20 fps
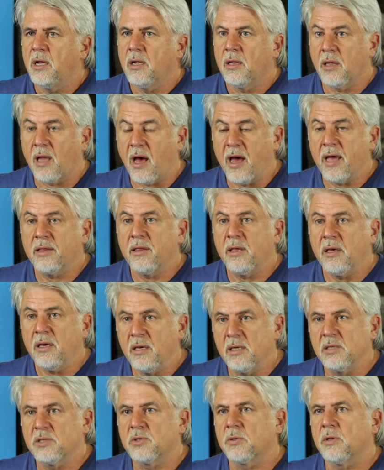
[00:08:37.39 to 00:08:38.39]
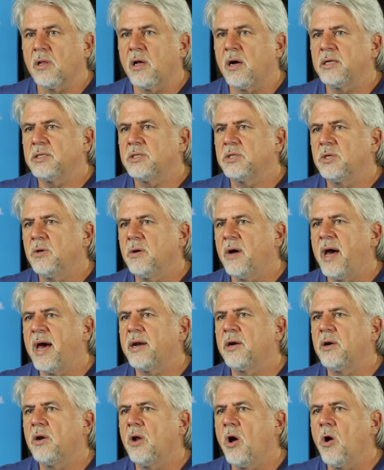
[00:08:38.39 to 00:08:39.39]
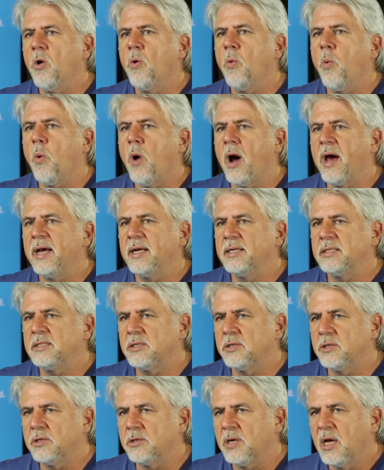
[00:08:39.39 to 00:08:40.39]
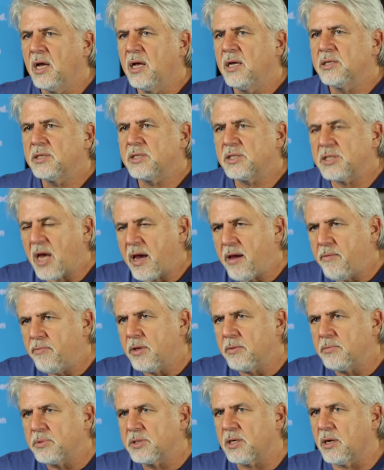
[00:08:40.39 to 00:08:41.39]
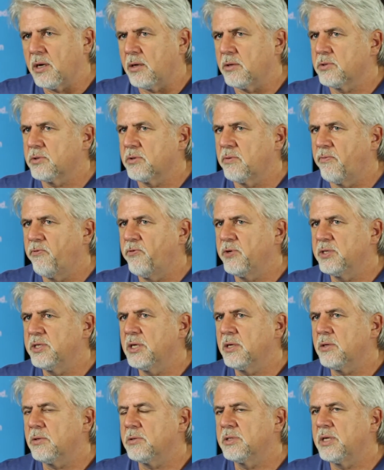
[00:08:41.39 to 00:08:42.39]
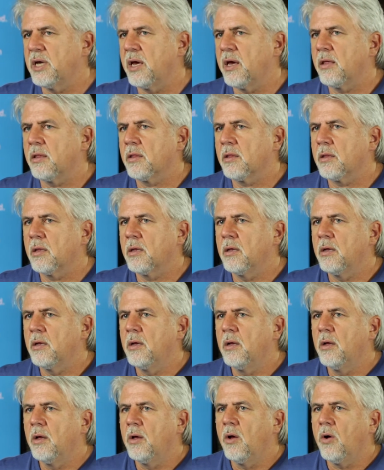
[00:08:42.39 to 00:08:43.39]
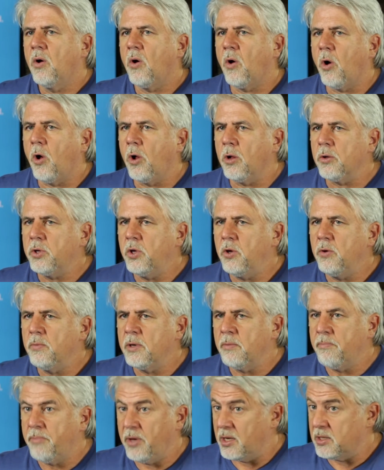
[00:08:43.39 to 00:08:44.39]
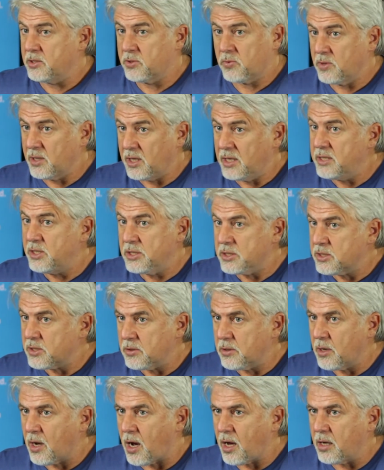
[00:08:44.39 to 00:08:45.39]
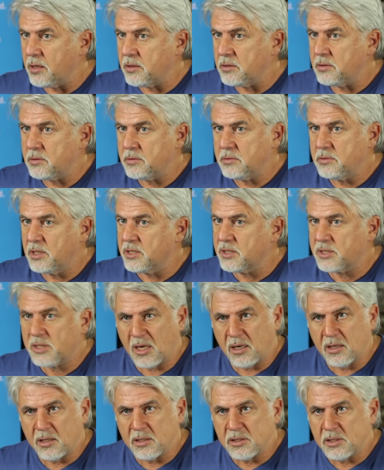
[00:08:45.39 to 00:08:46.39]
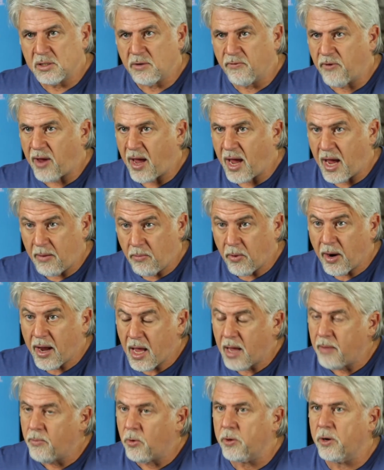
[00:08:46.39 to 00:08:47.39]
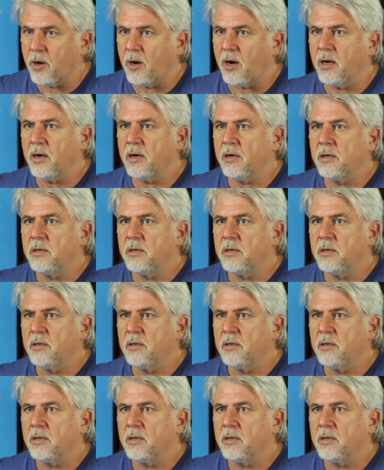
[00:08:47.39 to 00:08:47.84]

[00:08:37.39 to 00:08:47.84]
Like the Israelites who had no way to save themselves from physical death, all human beings, religious or not, descendants of Abraham or not,